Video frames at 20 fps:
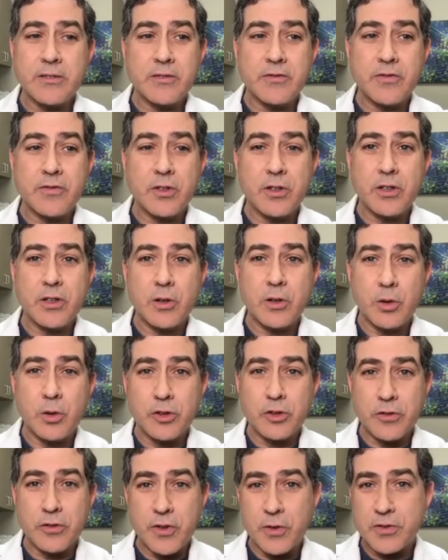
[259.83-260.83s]
for
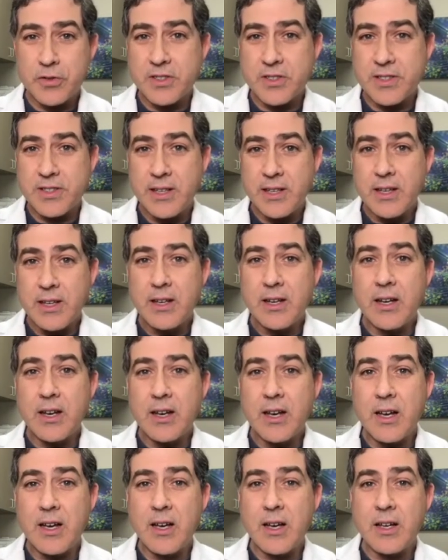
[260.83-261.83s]
older folks,
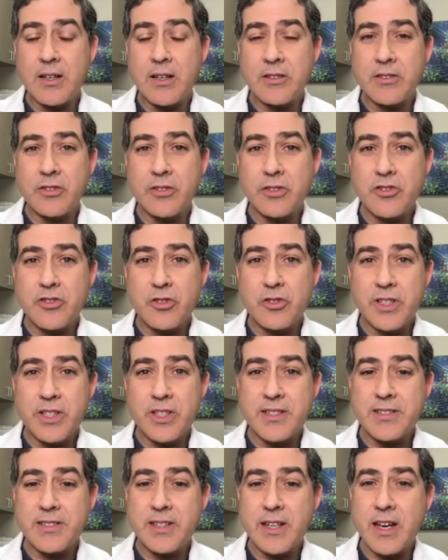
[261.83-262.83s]
surgery
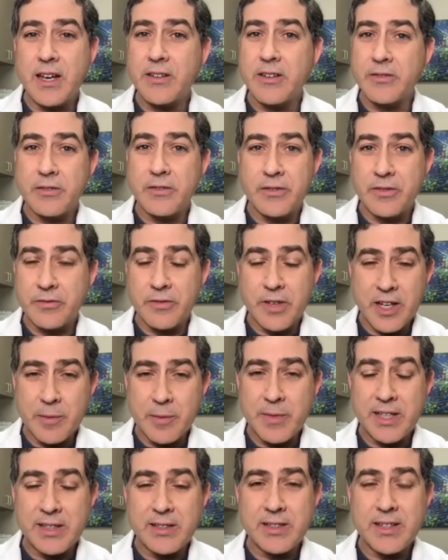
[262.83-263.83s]
is not
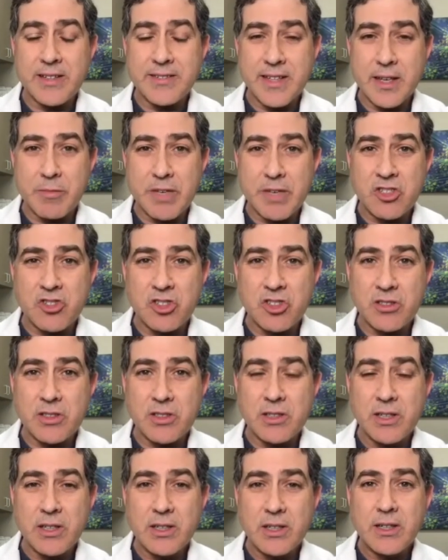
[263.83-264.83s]
recommended, as I mentioned,
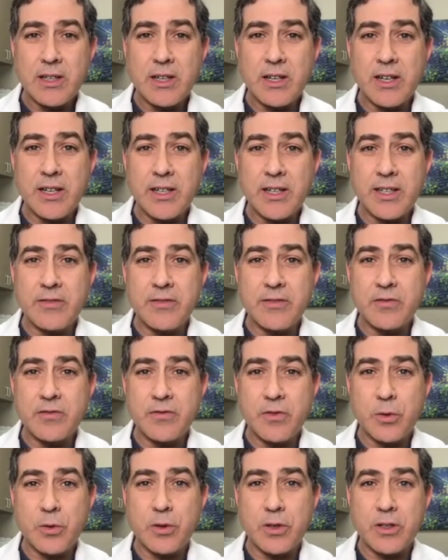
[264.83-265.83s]
even
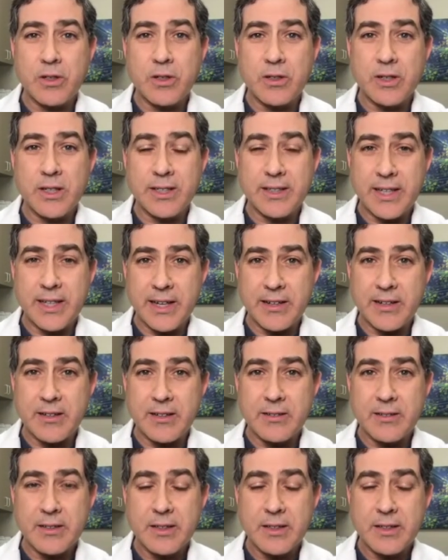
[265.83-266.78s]
for a tear.